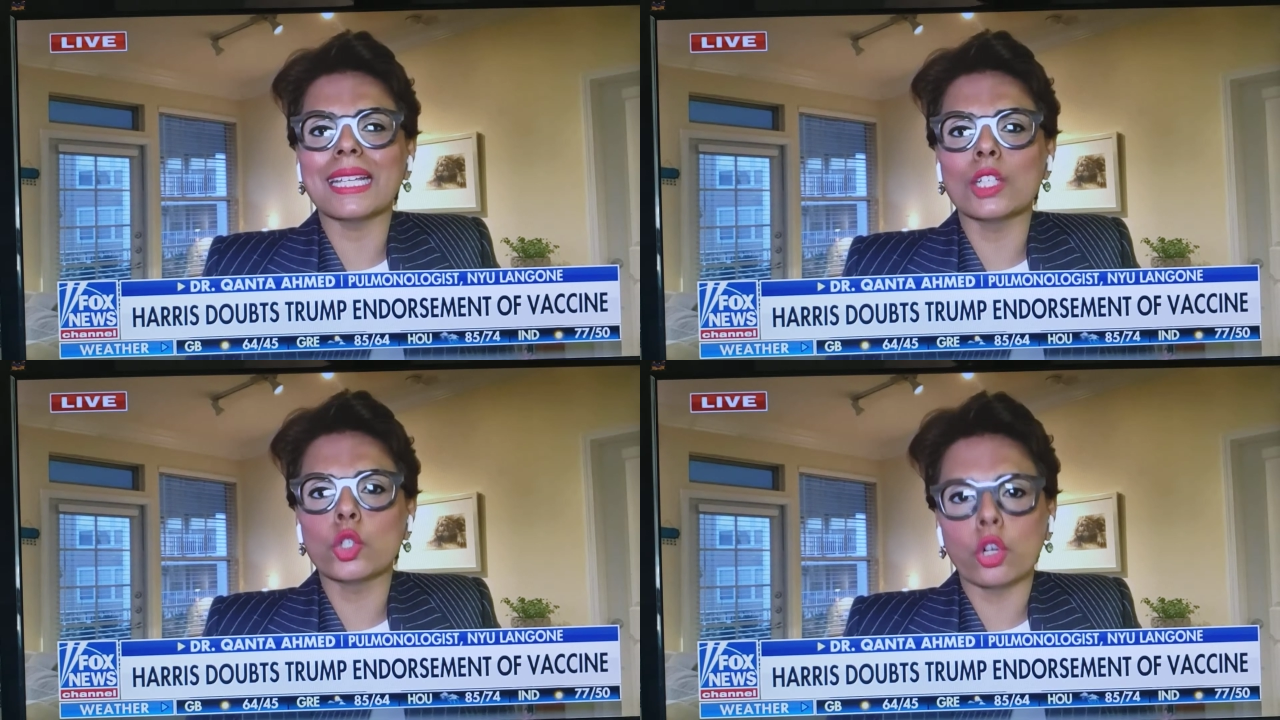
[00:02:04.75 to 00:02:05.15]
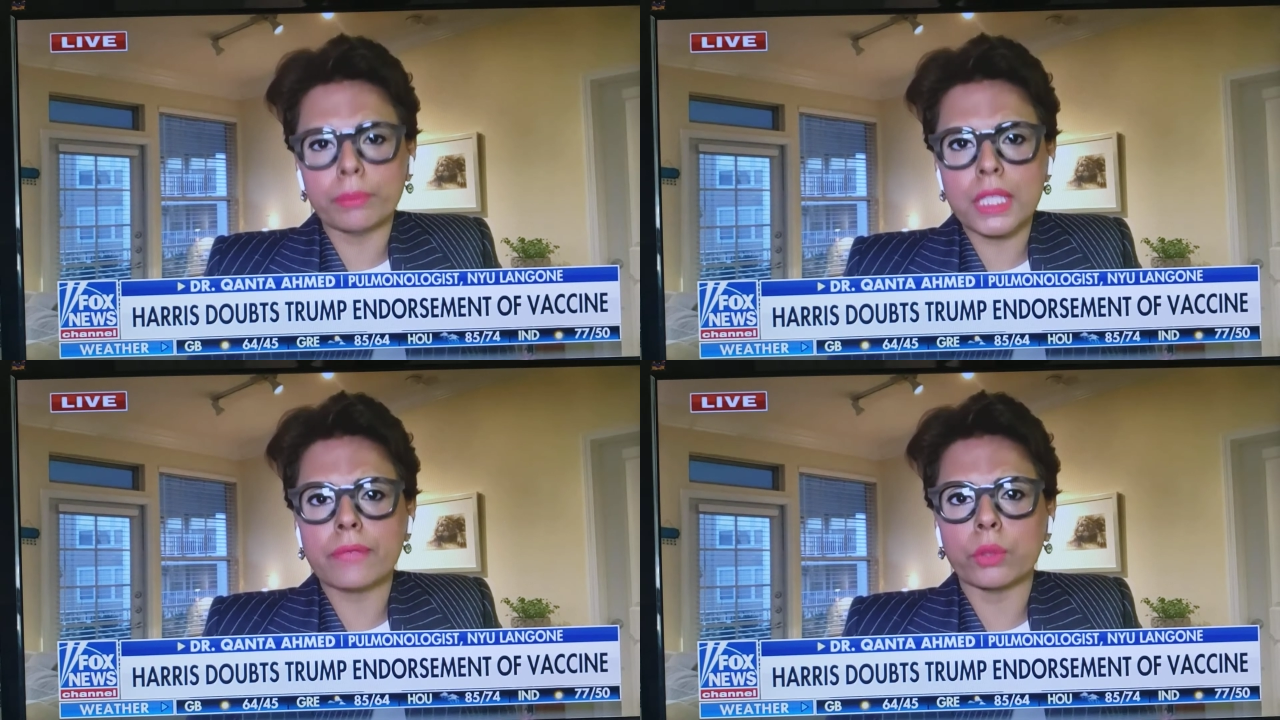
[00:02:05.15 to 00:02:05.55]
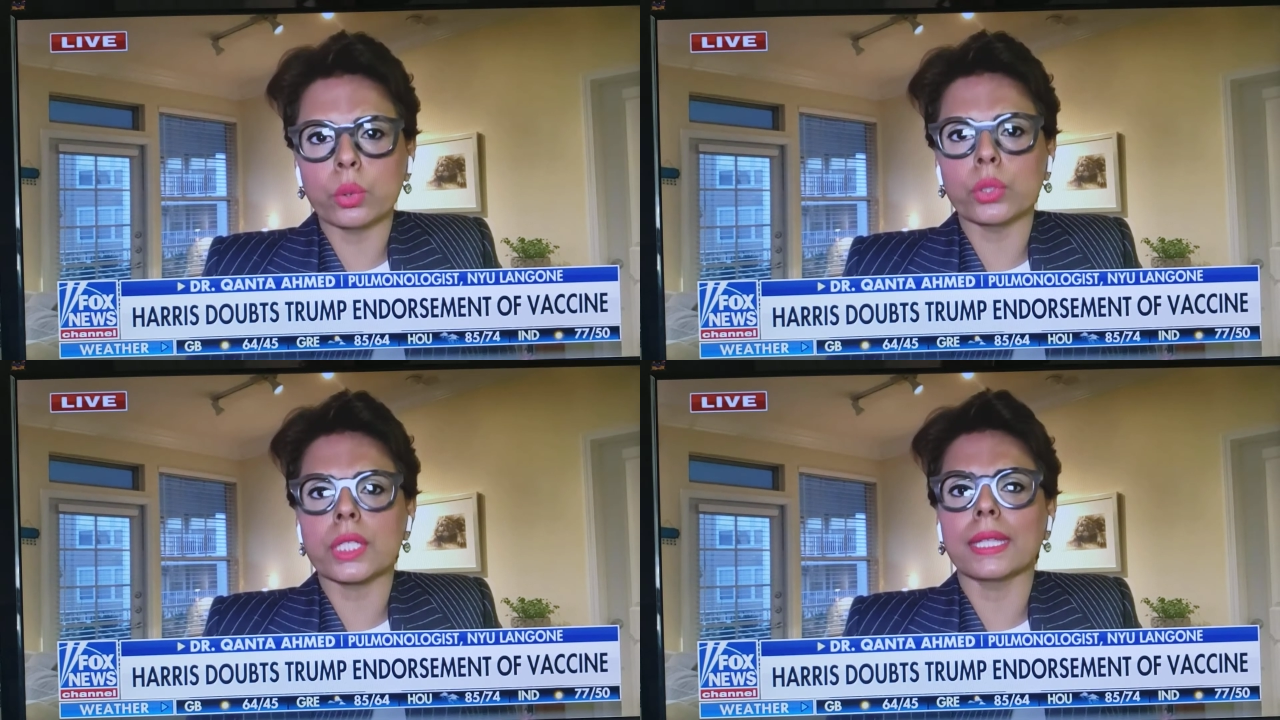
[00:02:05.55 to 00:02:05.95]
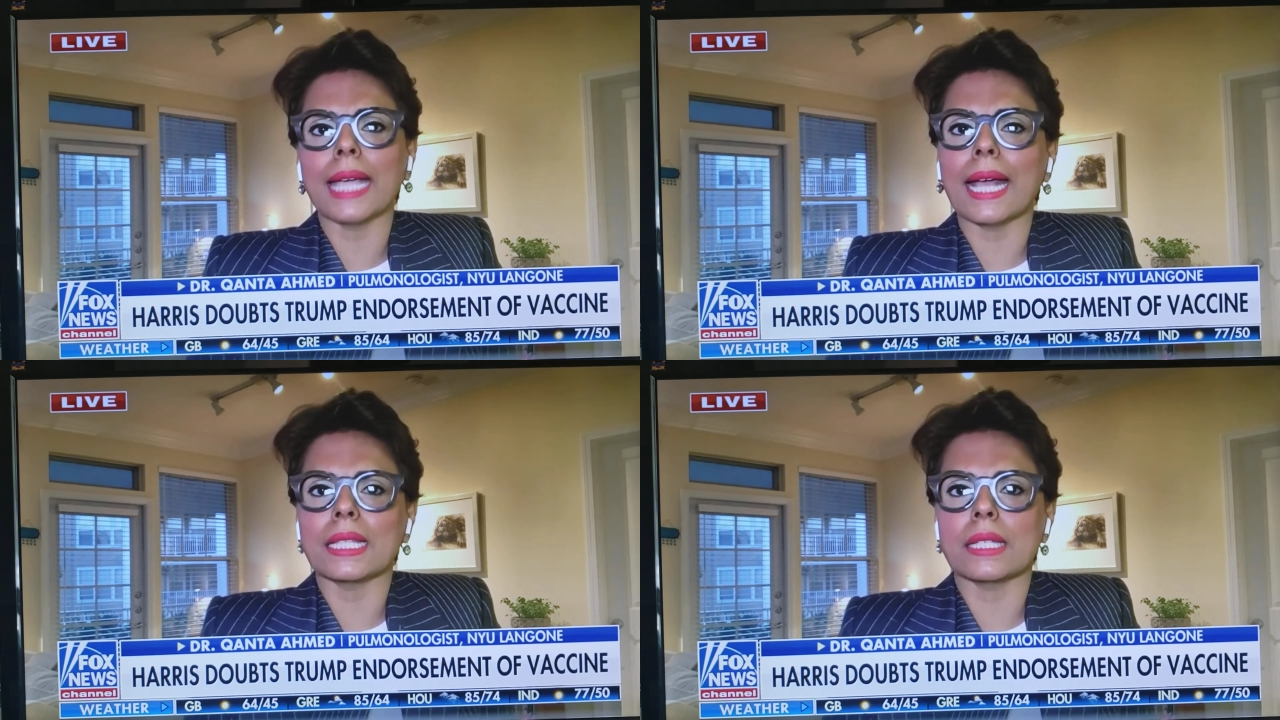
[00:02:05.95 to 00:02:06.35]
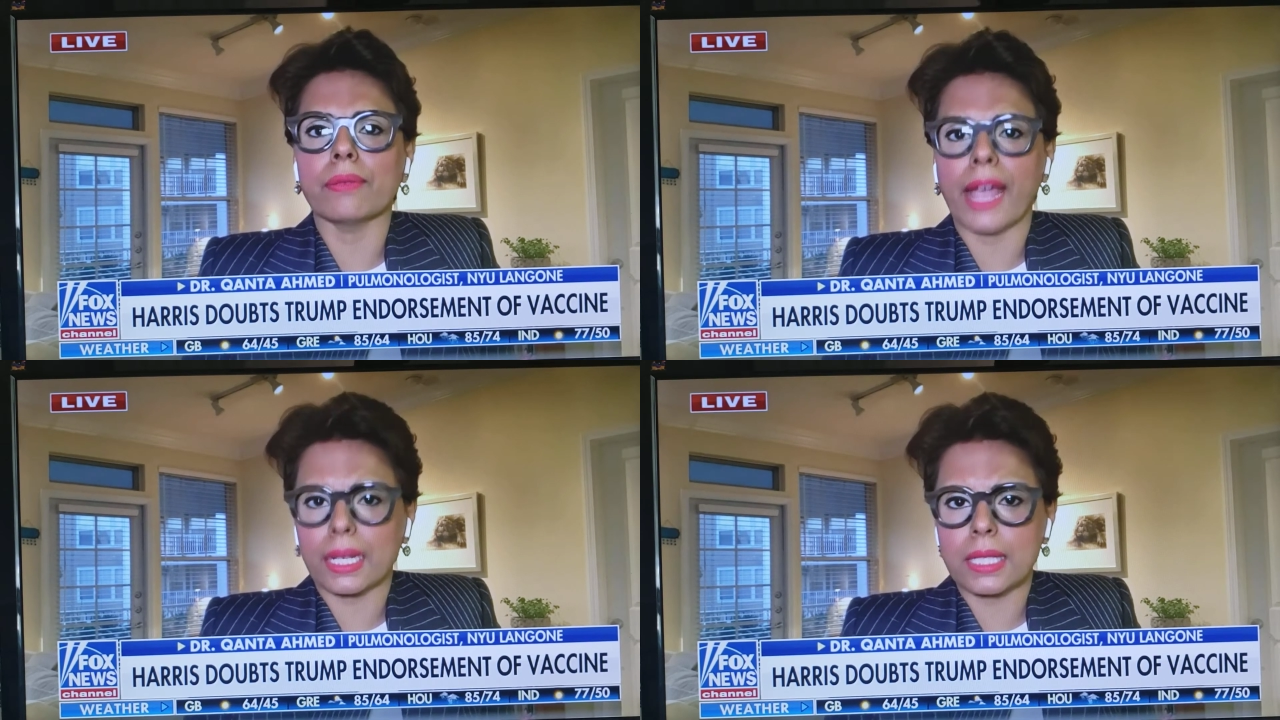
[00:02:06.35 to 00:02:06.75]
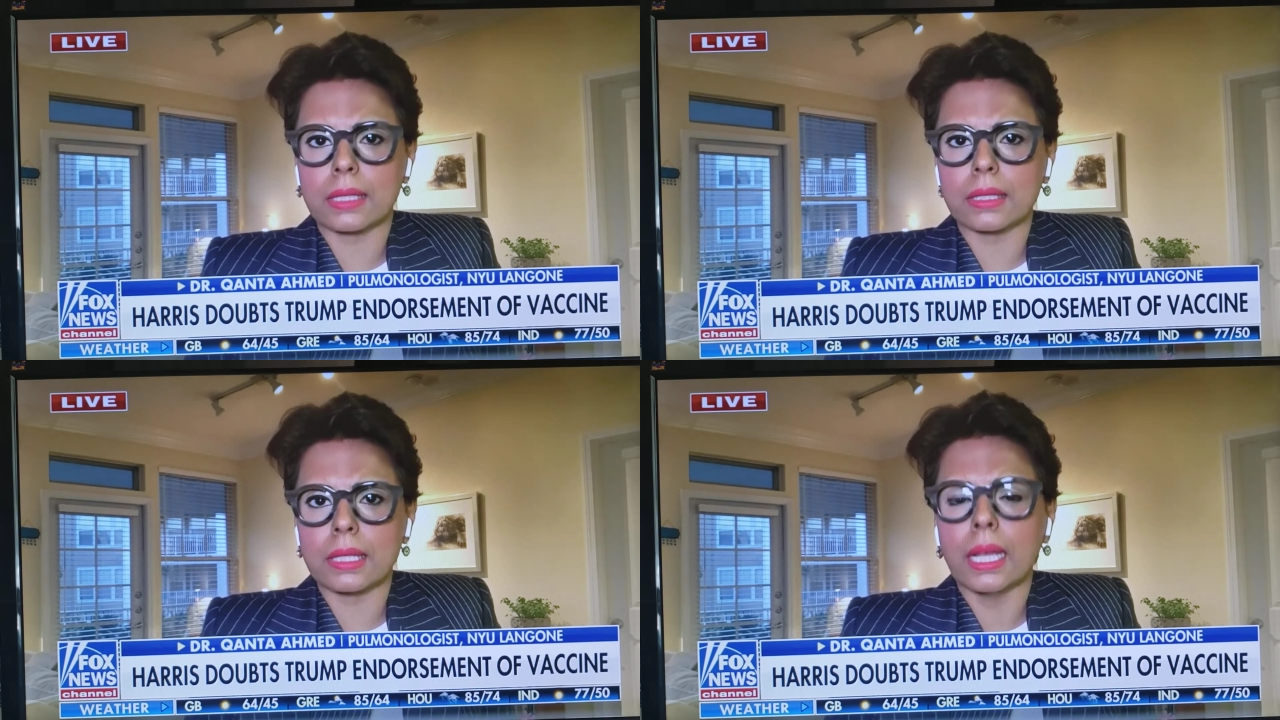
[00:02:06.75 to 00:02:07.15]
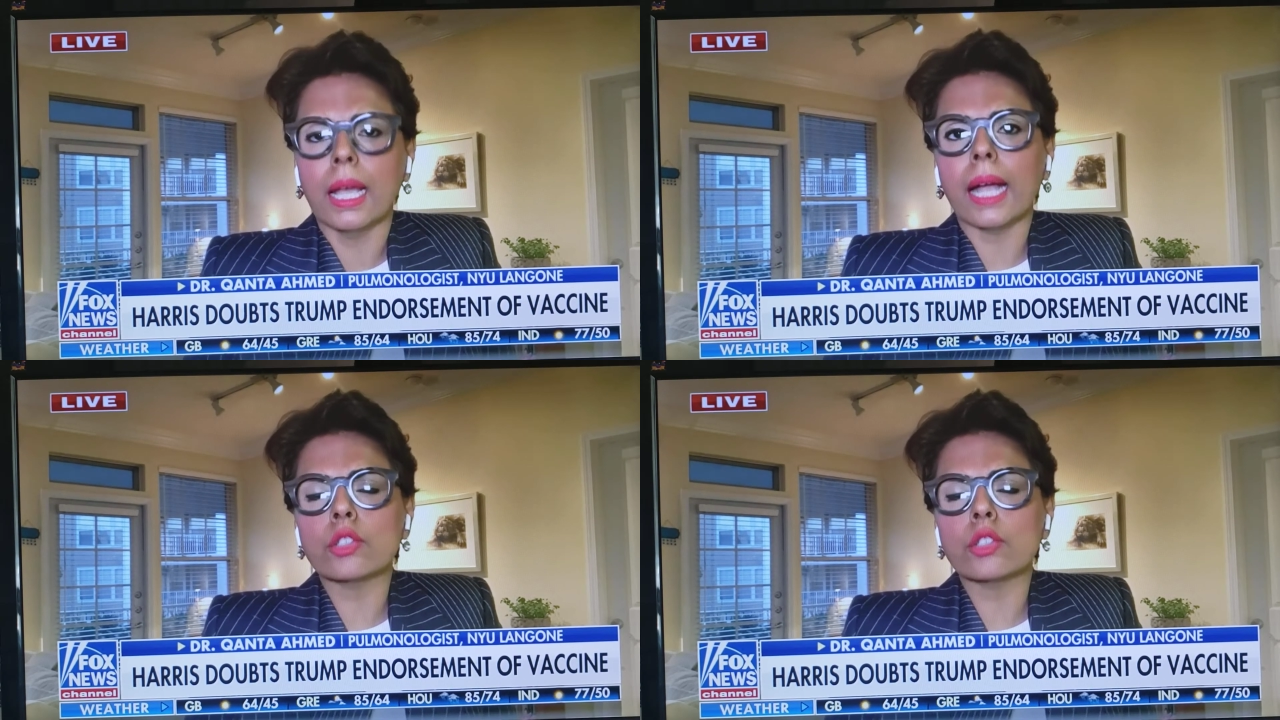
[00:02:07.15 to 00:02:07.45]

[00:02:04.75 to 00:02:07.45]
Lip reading: enormous fuel to the anti-vaxxers,